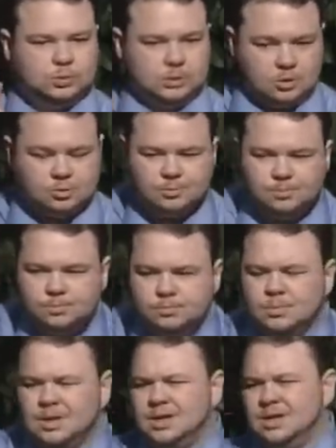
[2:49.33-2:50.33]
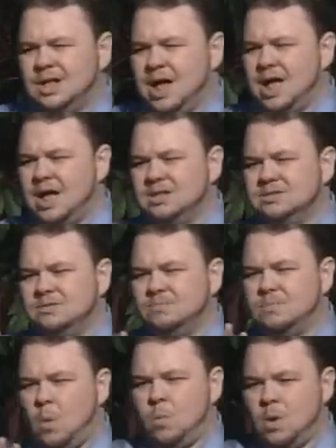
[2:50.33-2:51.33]
engaged in higher
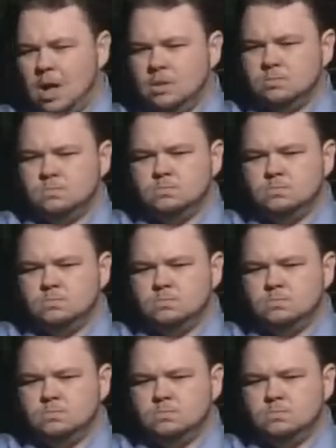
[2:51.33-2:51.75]
education.